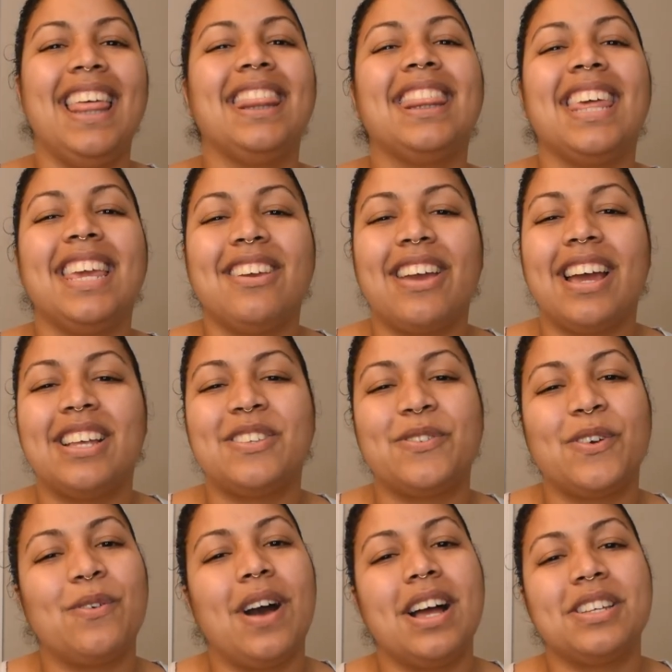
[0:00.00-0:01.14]
Thank you guys
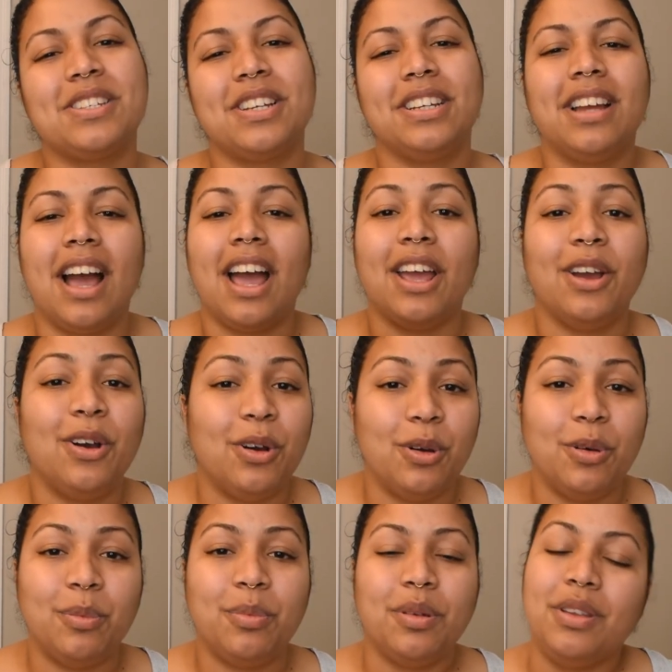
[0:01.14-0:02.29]
for watching. I
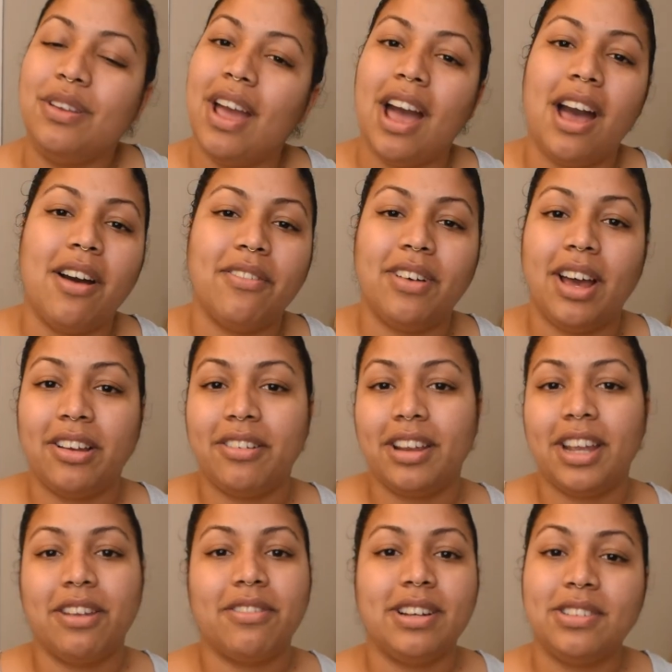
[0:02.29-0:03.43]
hope you have a
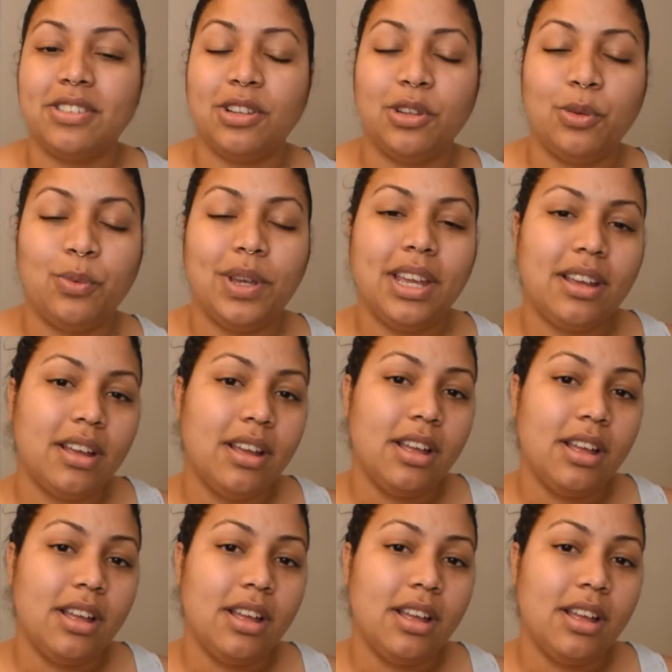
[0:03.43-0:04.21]
great rest of the week.